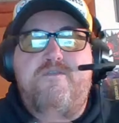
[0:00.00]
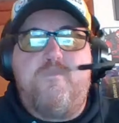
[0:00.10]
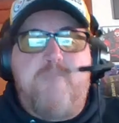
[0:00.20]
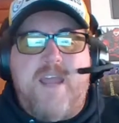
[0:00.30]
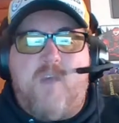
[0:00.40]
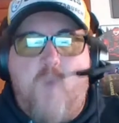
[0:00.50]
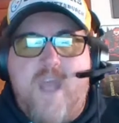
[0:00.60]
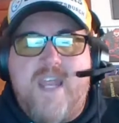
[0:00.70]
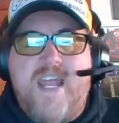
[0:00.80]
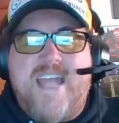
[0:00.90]
big
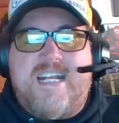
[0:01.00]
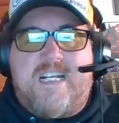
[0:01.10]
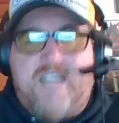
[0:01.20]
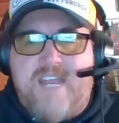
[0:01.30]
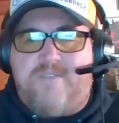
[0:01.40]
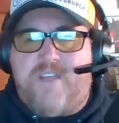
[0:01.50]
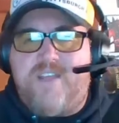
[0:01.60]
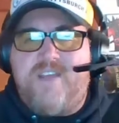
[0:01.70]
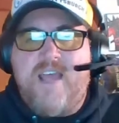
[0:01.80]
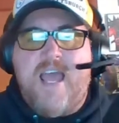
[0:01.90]
win in
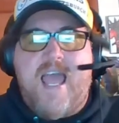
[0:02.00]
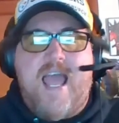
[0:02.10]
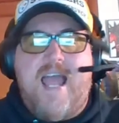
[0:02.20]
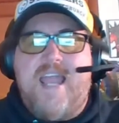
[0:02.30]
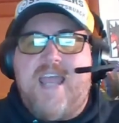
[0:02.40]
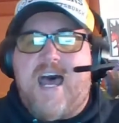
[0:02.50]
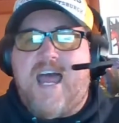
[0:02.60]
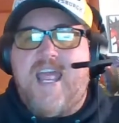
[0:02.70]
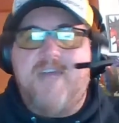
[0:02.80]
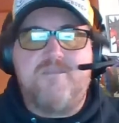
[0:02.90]
Cleveland, and I
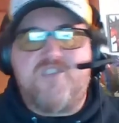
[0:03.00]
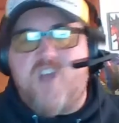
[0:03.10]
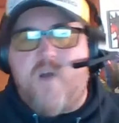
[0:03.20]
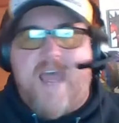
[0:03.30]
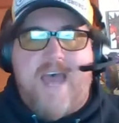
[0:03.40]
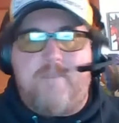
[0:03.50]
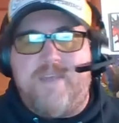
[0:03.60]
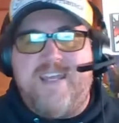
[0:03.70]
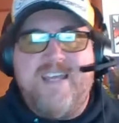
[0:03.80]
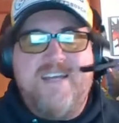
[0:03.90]
am so
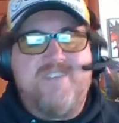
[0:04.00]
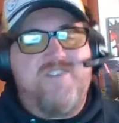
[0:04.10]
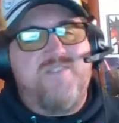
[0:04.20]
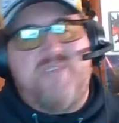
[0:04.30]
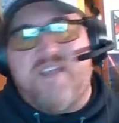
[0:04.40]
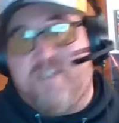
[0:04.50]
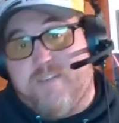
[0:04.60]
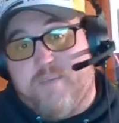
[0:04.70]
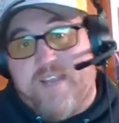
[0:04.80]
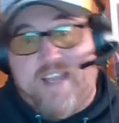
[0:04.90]
happy that
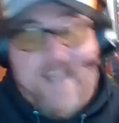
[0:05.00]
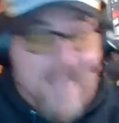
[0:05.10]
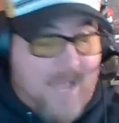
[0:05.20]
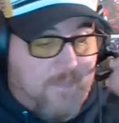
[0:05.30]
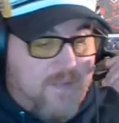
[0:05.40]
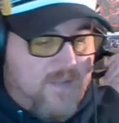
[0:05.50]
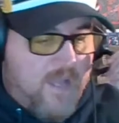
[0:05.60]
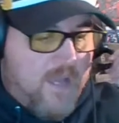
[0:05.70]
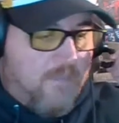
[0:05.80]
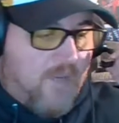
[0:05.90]
when it happened,
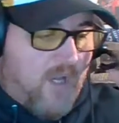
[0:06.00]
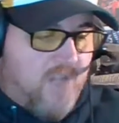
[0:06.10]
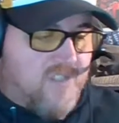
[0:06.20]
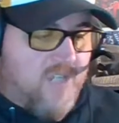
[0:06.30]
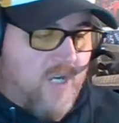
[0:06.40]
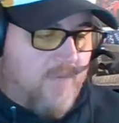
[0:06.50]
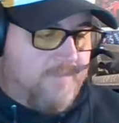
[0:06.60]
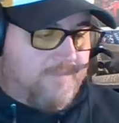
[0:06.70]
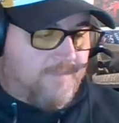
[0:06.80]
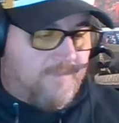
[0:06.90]
but also
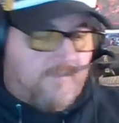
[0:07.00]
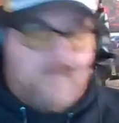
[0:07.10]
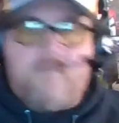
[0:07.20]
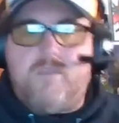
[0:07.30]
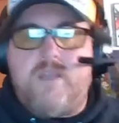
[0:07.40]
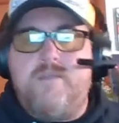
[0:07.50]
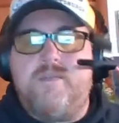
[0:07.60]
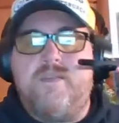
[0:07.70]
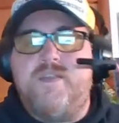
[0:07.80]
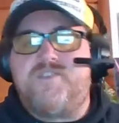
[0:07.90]

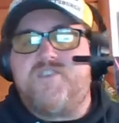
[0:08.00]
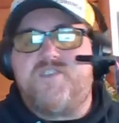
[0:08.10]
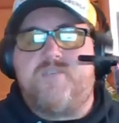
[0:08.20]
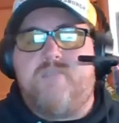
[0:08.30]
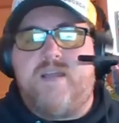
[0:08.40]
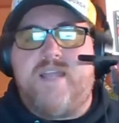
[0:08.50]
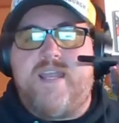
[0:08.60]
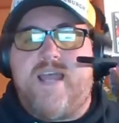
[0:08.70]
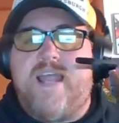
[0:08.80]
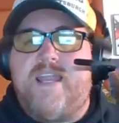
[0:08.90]
this is a Monday
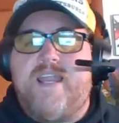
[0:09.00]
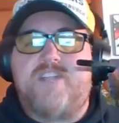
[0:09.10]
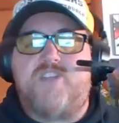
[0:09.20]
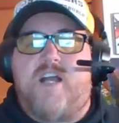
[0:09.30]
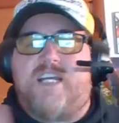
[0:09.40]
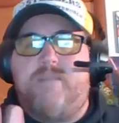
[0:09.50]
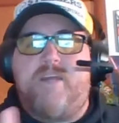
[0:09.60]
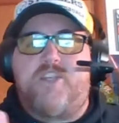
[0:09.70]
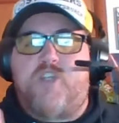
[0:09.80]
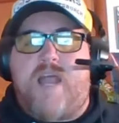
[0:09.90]
night, and it's not going to be
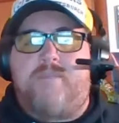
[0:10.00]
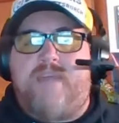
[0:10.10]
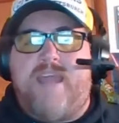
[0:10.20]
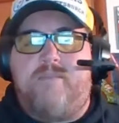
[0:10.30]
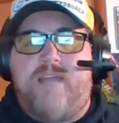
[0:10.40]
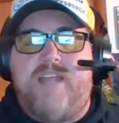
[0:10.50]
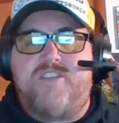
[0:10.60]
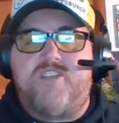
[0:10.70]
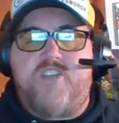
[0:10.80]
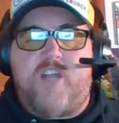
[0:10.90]
a trap game, ladies
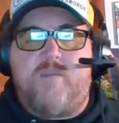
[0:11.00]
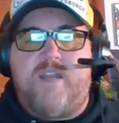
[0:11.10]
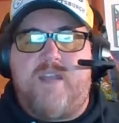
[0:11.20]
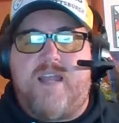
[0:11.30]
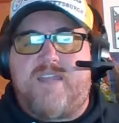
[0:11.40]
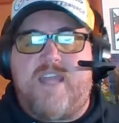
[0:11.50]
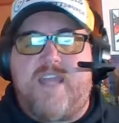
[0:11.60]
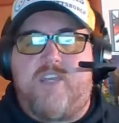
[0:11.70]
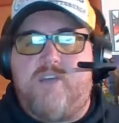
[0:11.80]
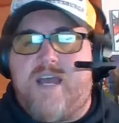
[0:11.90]
and gentlemen, and I thank
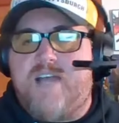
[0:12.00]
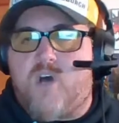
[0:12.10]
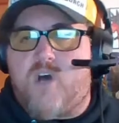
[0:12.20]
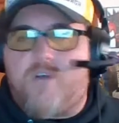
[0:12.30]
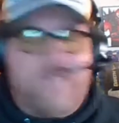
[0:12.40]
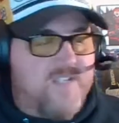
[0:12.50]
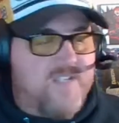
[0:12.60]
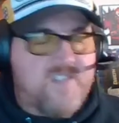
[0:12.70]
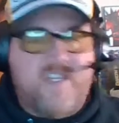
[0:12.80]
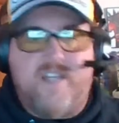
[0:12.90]
you guys all for
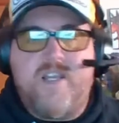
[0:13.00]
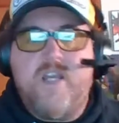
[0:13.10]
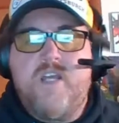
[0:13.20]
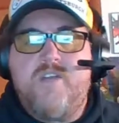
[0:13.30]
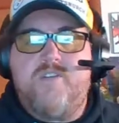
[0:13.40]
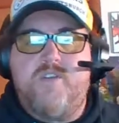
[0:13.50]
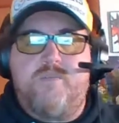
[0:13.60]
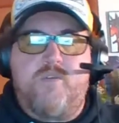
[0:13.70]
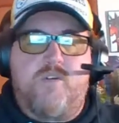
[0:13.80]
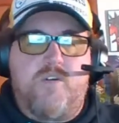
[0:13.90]
listening to the
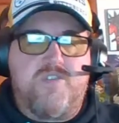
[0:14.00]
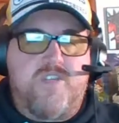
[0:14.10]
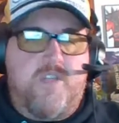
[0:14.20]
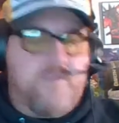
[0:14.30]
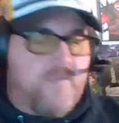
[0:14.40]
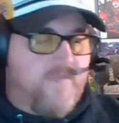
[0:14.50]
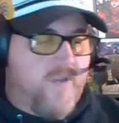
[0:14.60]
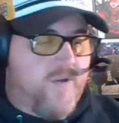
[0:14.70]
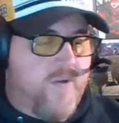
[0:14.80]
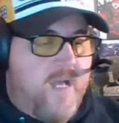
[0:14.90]
Brew Crew Steelers
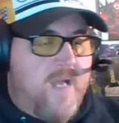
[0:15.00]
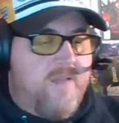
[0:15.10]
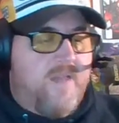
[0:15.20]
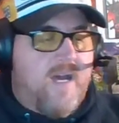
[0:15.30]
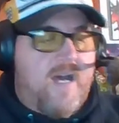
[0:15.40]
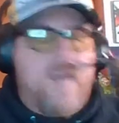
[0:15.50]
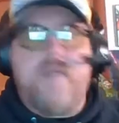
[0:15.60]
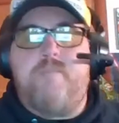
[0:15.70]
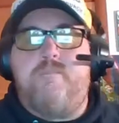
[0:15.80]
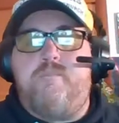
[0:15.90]
Review. The
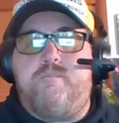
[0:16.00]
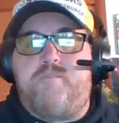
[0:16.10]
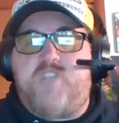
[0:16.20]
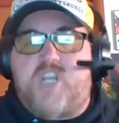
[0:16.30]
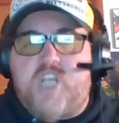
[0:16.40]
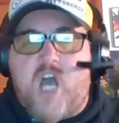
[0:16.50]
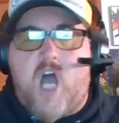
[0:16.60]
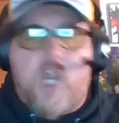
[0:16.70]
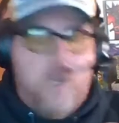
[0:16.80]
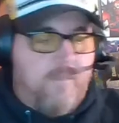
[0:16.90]

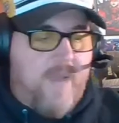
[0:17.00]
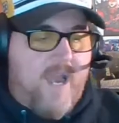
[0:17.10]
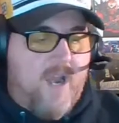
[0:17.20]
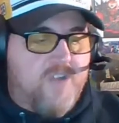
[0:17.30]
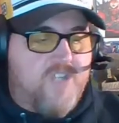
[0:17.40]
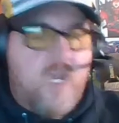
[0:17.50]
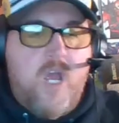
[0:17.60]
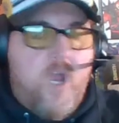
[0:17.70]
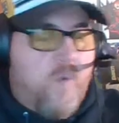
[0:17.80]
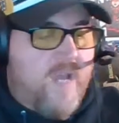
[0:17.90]
Chicago Bears,
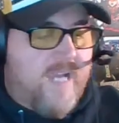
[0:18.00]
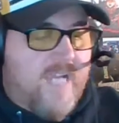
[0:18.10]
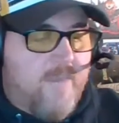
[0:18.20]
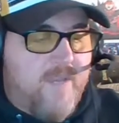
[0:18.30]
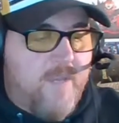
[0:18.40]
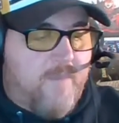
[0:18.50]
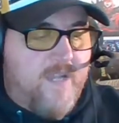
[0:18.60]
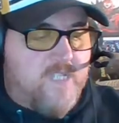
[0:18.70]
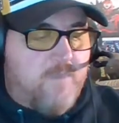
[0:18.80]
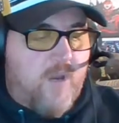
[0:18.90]
when they come into
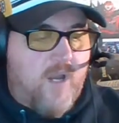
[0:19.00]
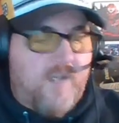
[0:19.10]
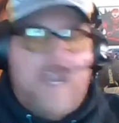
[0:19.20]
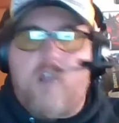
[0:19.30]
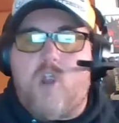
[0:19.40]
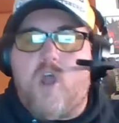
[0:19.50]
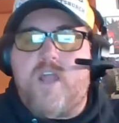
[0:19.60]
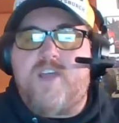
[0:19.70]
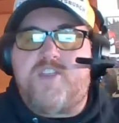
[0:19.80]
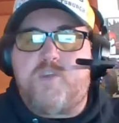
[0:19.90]
Pittsburgh, they are on
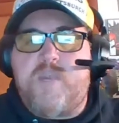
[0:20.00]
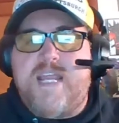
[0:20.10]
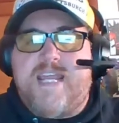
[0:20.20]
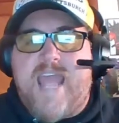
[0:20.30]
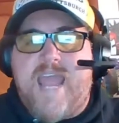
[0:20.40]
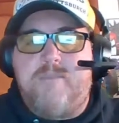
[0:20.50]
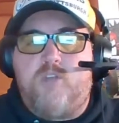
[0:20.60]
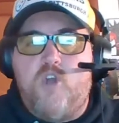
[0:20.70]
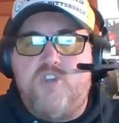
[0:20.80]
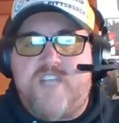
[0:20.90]
a 3-game
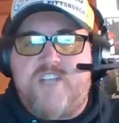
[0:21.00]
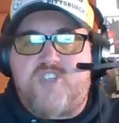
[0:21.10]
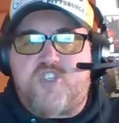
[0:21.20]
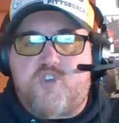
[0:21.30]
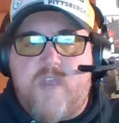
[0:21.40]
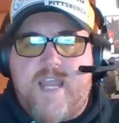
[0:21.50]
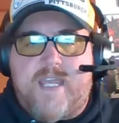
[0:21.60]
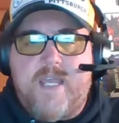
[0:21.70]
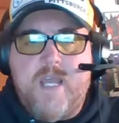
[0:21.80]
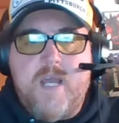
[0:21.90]
losing
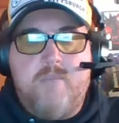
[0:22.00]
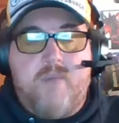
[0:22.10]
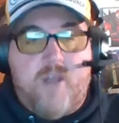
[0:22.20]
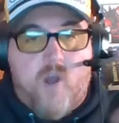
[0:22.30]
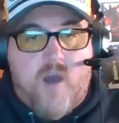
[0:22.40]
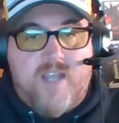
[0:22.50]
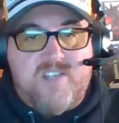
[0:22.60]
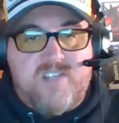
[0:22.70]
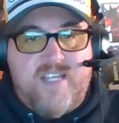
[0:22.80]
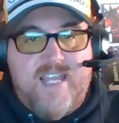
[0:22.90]
streak, but
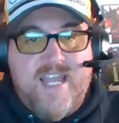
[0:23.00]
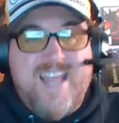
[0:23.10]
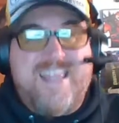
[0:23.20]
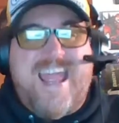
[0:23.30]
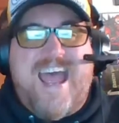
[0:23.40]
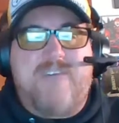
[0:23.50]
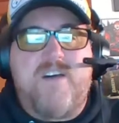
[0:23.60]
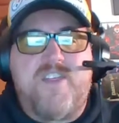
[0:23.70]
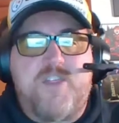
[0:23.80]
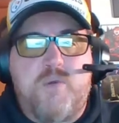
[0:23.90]
honestly, they have
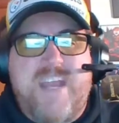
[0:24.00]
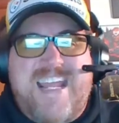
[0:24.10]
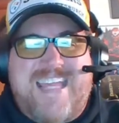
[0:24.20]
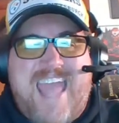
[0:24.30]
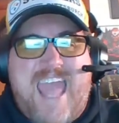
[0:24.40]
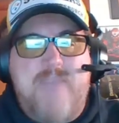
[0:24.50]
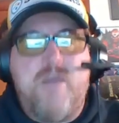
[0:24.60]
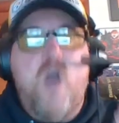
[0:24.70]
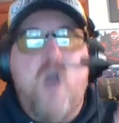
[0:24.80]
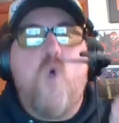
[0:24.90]
a 3-game
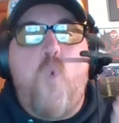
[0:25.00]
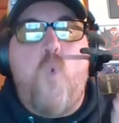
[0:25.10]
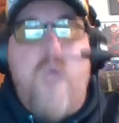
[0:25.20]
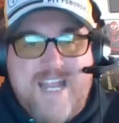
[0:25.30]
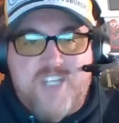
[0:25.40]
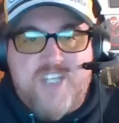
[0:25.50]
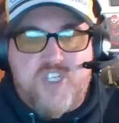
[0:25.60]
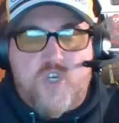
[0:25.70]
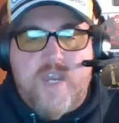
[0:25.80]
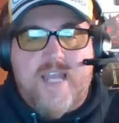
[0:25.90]
winning
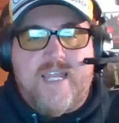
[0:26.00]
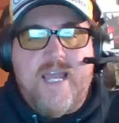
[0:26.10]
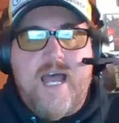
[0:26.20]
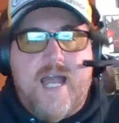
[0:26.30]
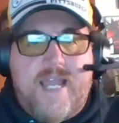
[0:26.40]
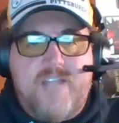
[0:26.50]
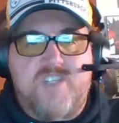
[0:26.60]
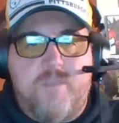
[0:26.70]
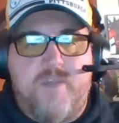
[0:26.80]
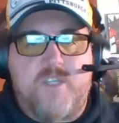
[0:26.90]
streak against the
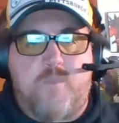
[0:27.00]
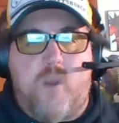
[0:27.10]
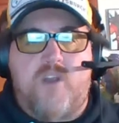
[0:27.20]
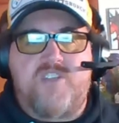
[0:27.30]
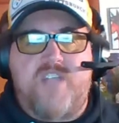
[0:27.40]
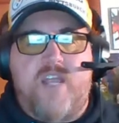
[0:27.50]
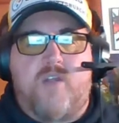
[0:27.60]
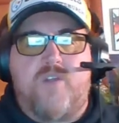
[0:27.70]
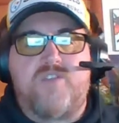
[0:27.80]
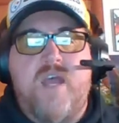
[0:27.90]
Pittsburgh
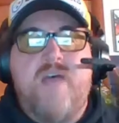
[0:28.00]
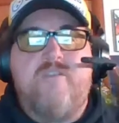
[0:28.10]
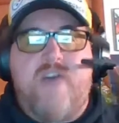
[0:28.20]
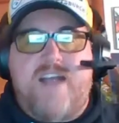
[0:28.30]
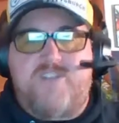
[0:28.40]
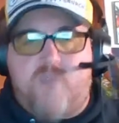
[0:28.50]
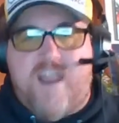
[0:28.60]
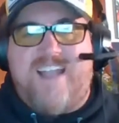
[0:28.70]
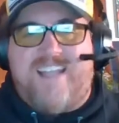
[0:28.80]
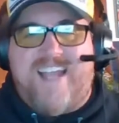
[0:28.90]
Steelers. That's
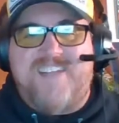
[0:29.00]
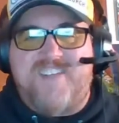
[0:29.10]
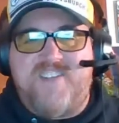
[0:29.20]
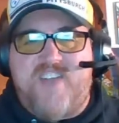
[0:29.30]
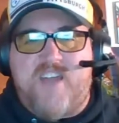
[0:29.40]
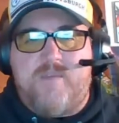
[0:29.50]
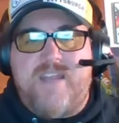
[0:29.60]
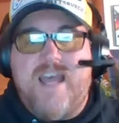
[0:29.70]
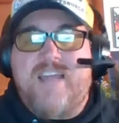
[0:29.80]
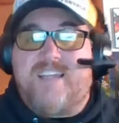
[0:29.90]
right, ladies and gentlemen.
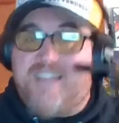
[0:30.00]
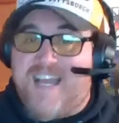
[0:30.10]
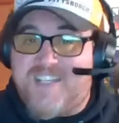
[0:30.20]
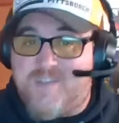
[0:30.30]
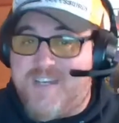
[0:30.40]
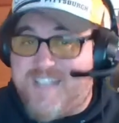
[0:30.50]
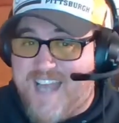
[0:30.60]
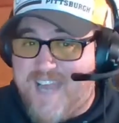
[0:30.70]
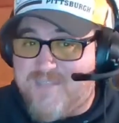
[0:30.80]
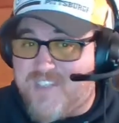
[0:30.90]
The last 3
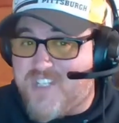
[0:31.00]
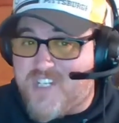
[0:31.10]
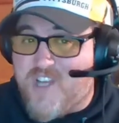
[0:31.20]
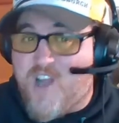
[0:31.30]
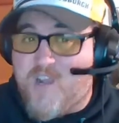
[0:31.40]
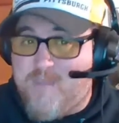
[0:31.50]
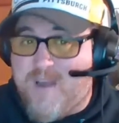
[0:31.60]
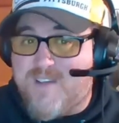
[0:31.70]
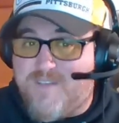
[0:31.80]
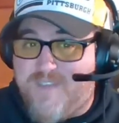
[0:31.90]
times that the Chicago
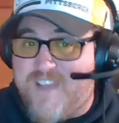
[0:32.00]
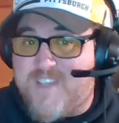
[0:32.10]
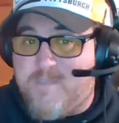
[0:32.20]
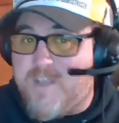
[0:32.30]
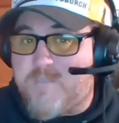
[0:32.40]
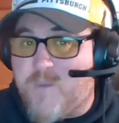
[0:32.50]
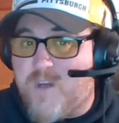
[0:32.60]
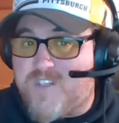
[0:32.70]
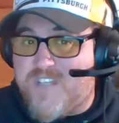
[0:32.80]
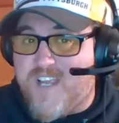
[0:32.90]
Bears have faced the Pittsburgh
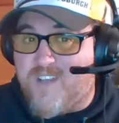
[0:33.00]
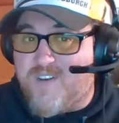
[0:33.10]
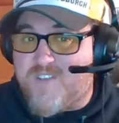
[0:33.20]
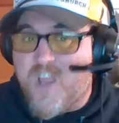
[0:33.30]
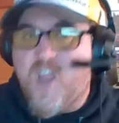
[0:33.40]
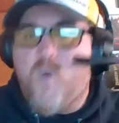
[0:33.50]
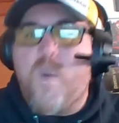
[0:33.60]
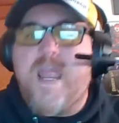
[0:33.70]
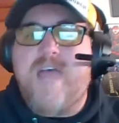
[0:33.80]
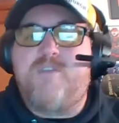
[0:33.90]
Steelers,
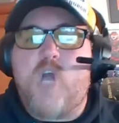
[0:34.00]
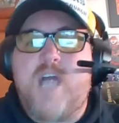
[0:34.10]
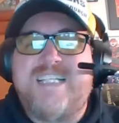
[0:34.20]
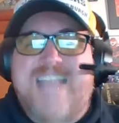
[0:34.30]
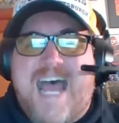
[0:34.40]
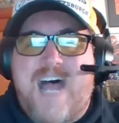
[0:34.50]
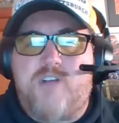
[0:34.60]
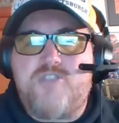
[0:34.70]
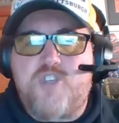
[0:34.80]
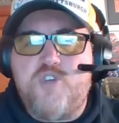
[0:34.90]
we have gone
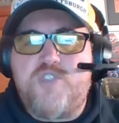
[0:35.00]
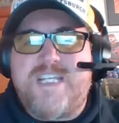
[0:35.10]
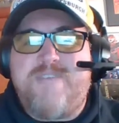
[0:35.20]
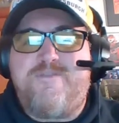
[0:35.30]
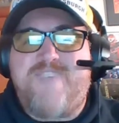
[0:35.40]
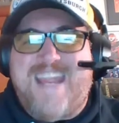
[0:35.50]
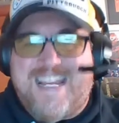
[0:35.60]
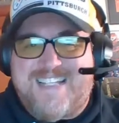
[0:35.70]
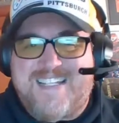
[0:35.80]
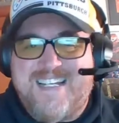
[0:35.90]
down to defeat.